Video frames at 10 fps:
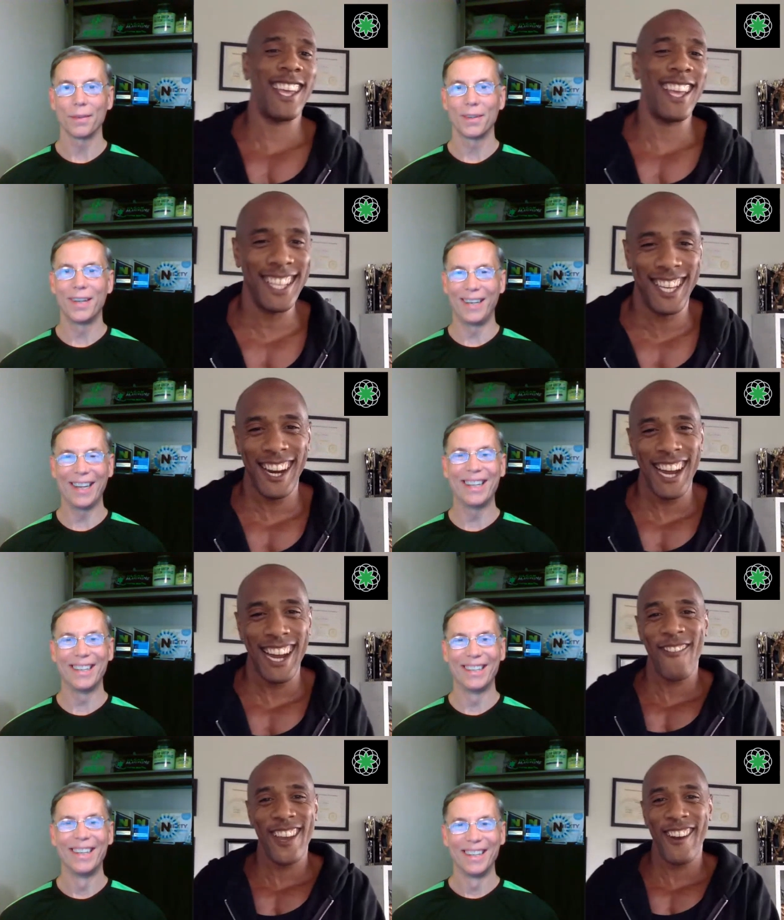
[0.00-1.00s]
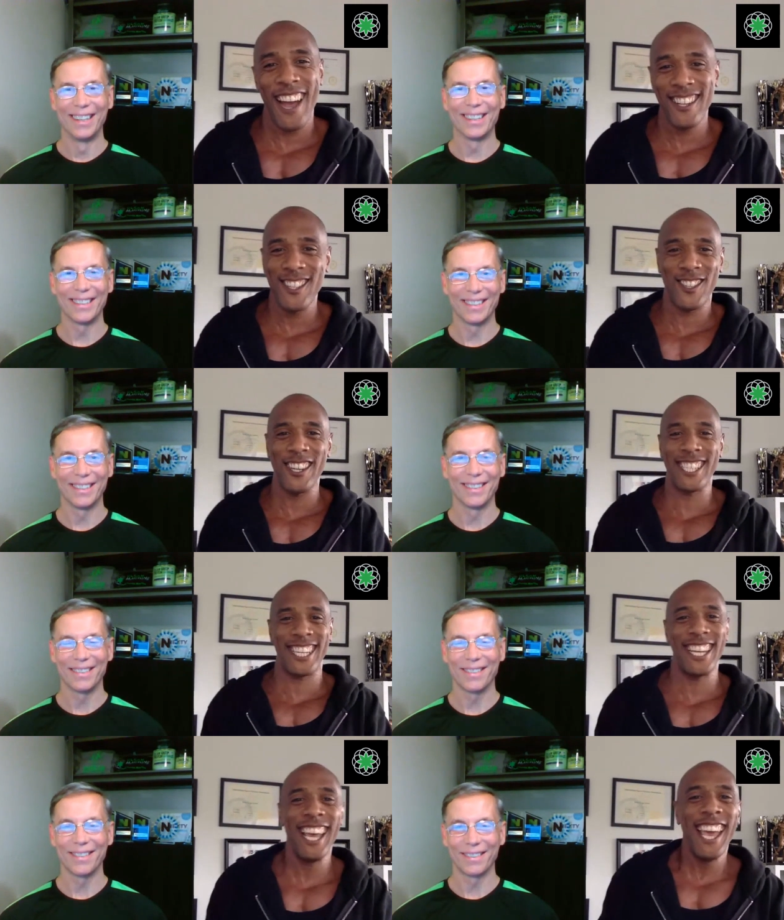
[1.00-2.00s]
Speaker 1: Trying to figure out nutrition.
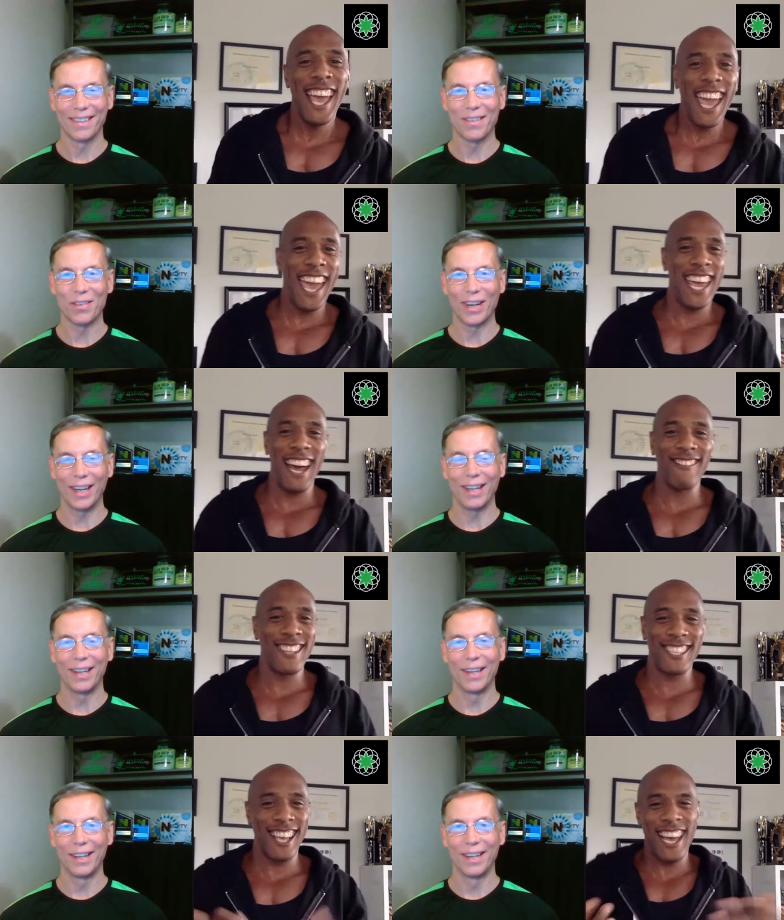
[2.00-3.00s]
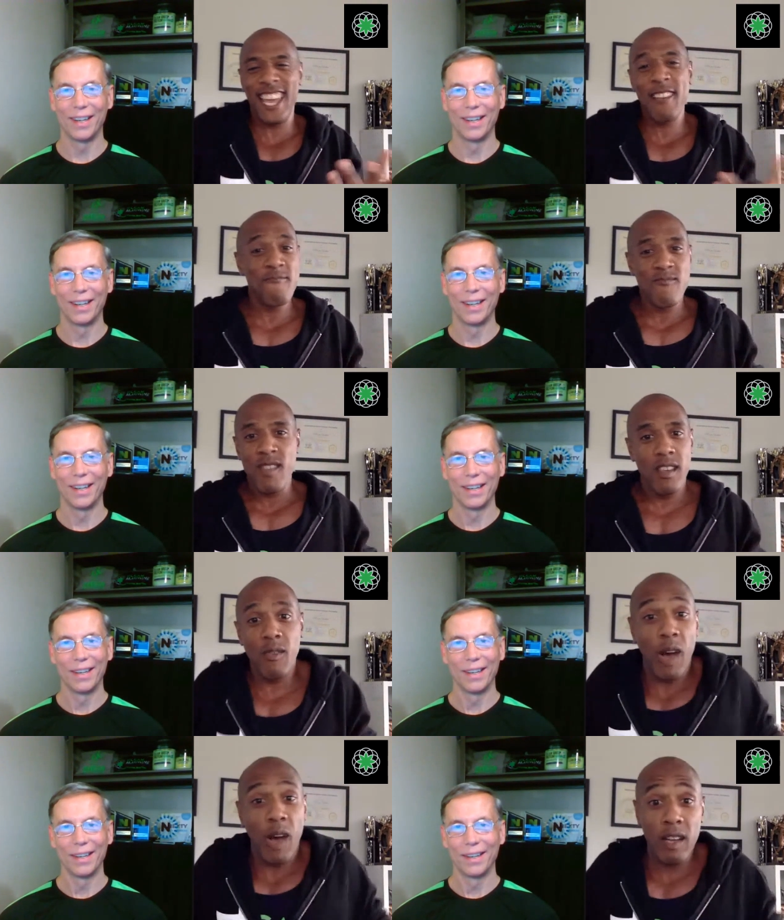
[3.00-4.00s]
And I'm just like,
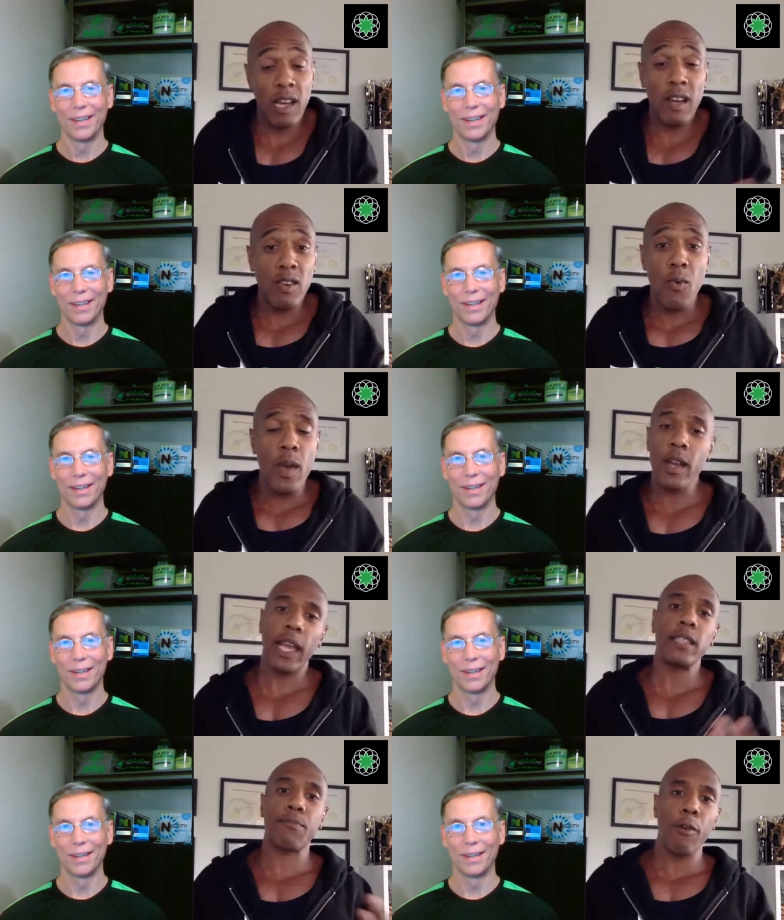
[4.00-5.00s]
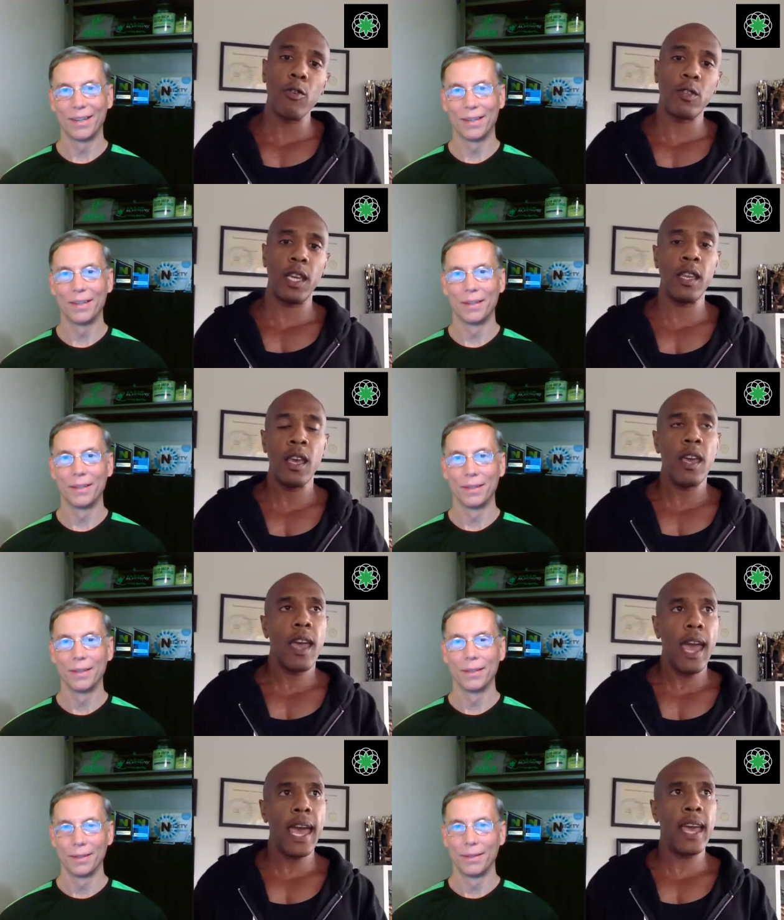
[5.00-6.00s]
I don't, know where to get this protein.
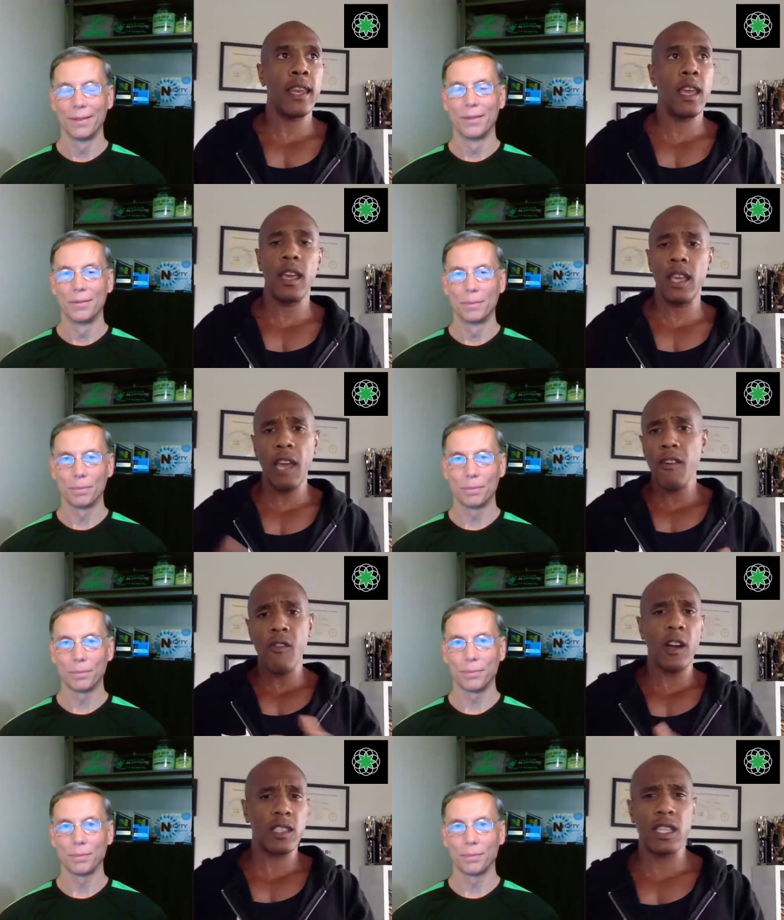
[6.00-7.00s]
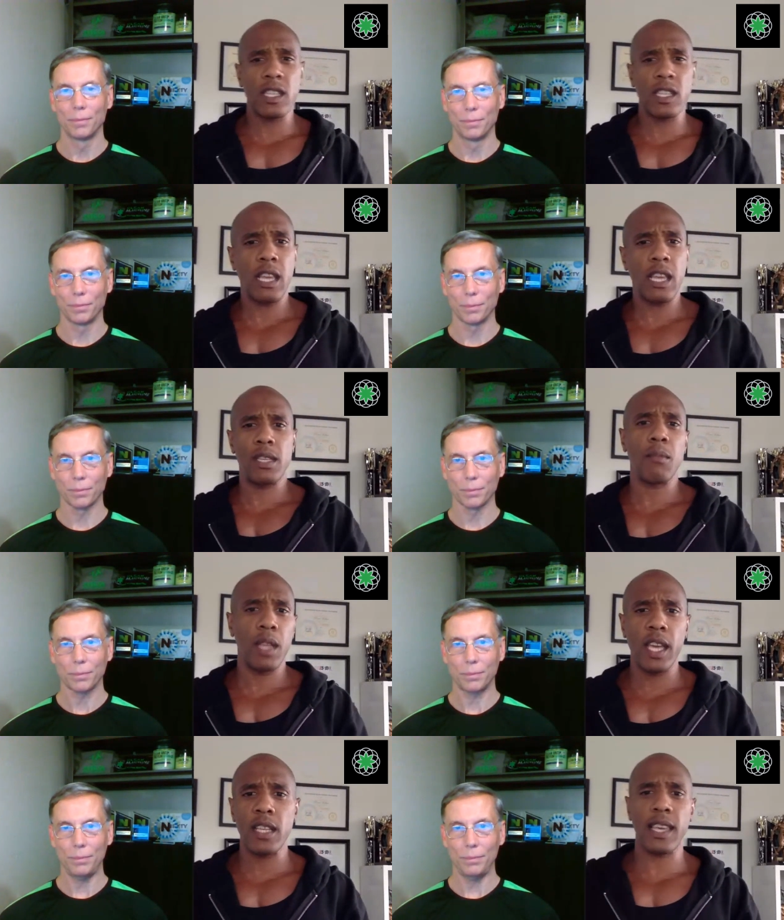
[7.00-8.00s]
And Gary Yourofsky sent me some
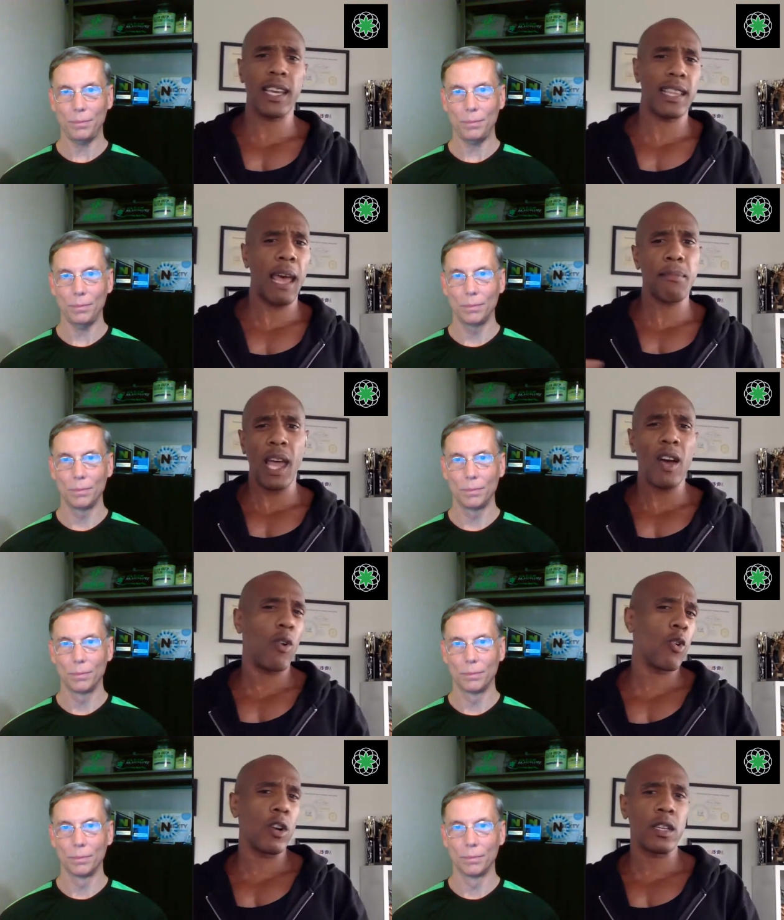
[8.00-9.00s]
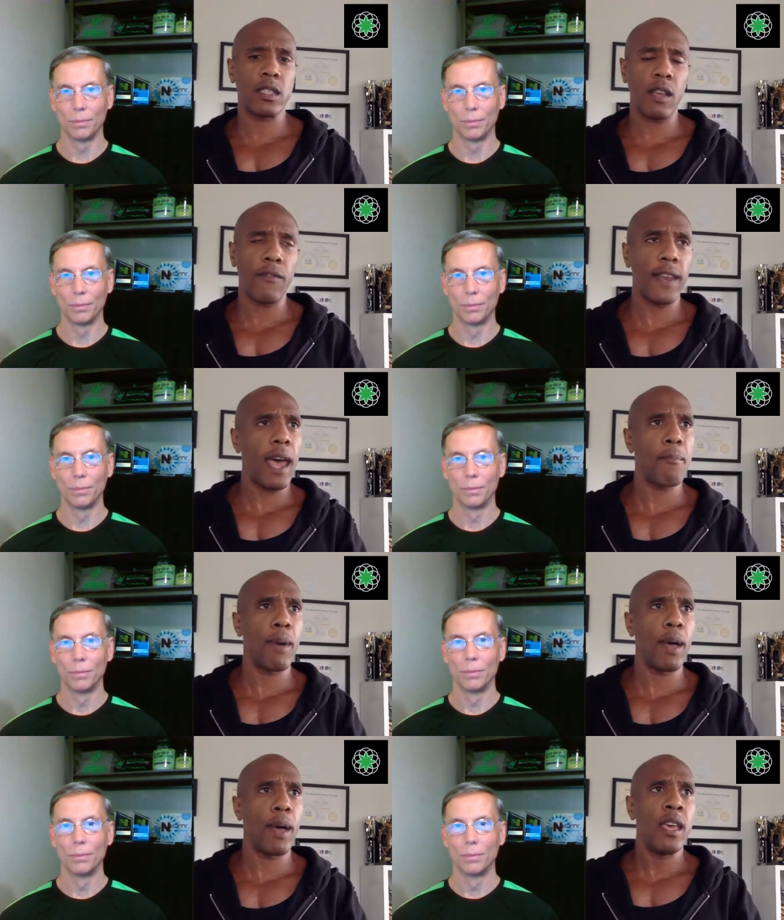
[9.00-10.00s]
links like adaptt.org and stuff like that,
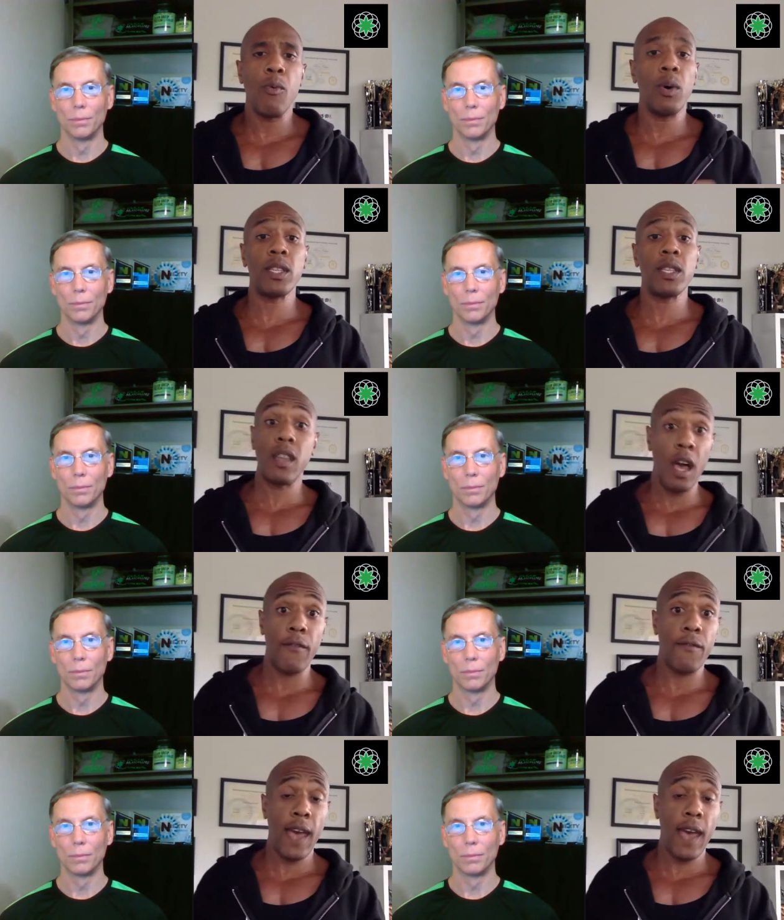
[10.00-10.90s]
but it wasn't enough